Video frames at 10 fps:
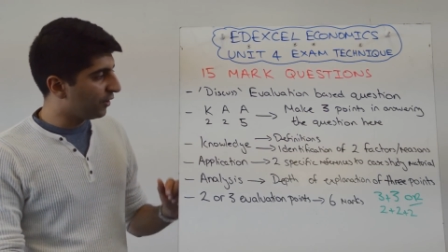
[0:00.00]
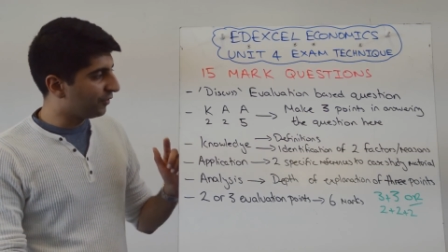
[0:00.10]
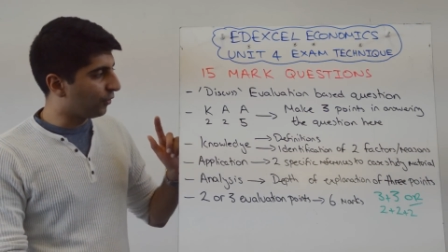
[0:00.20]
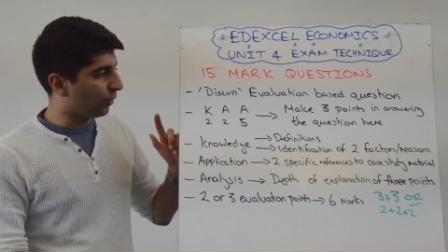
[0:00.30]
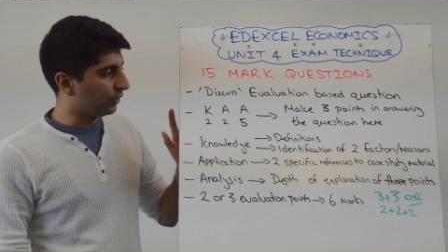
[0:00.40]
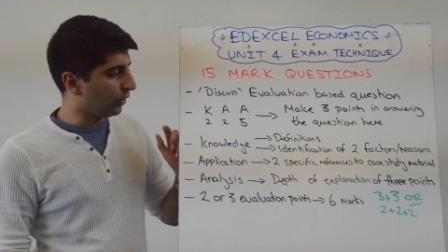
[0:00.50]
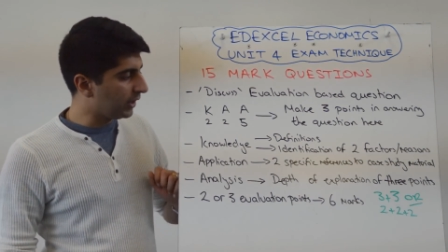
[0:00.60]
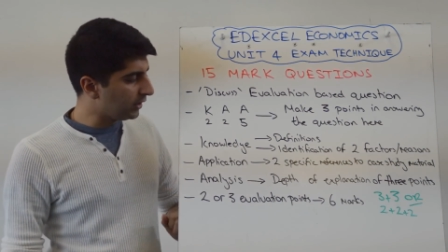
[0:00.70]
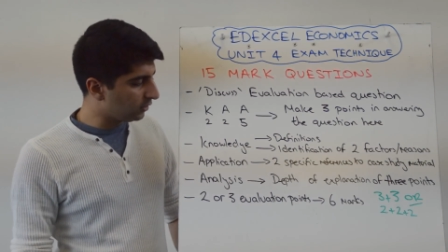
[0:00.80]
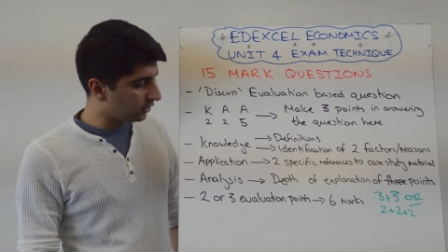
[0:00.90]
For
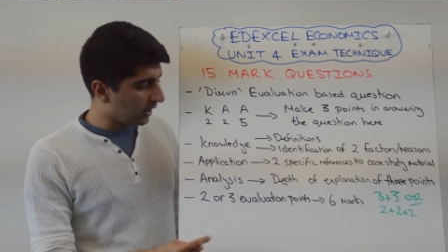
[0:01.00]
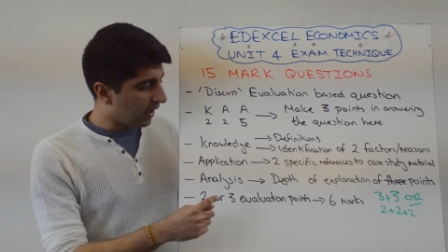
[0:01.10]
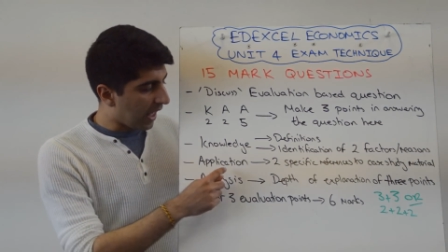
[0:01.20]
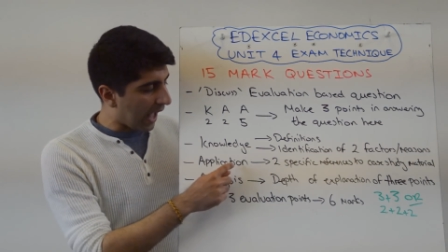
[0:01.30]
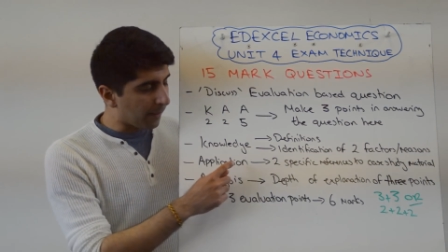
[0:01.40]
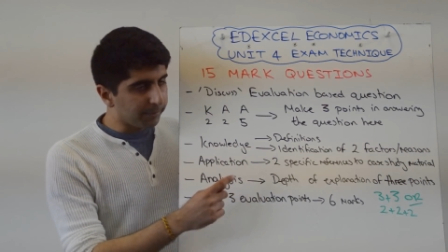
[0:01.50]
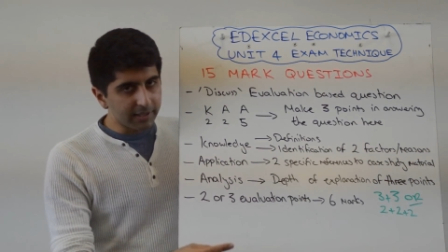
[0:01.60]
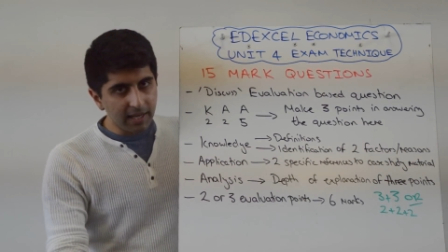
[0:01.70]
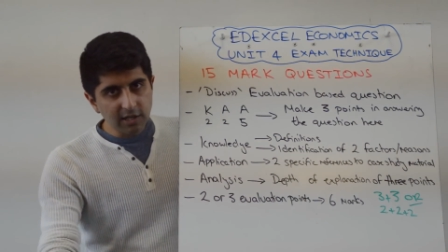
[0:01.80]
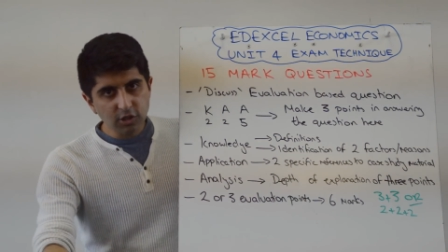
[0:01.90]
knowledge,
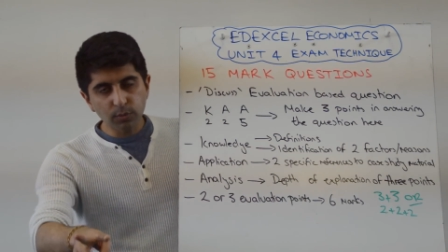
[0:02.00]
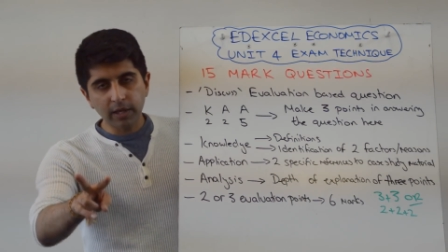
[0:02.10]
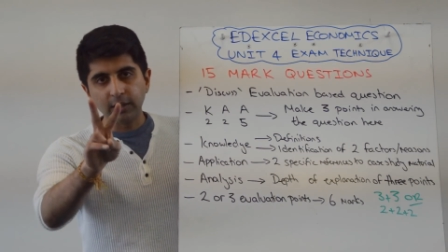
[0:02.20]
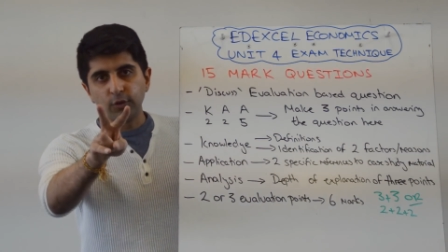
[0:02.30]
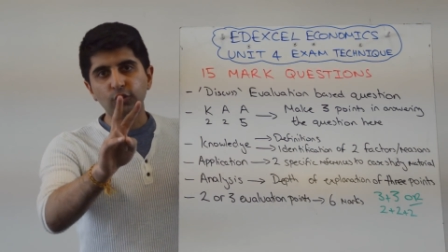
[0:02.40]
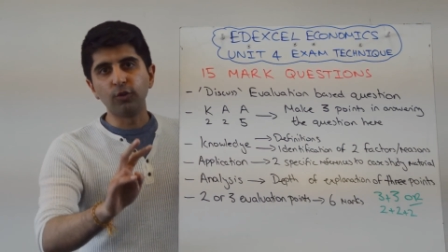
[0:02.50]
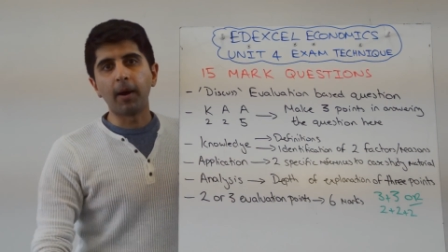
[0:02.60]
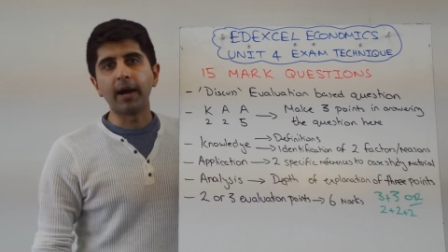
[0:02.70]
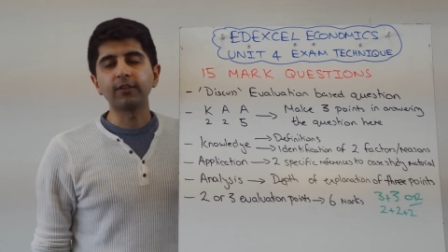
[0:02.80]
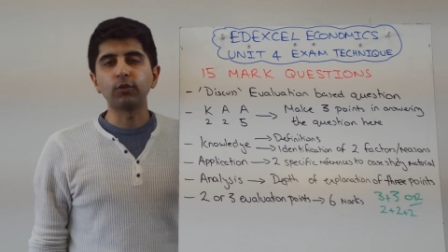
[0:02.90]
application will get you two marks.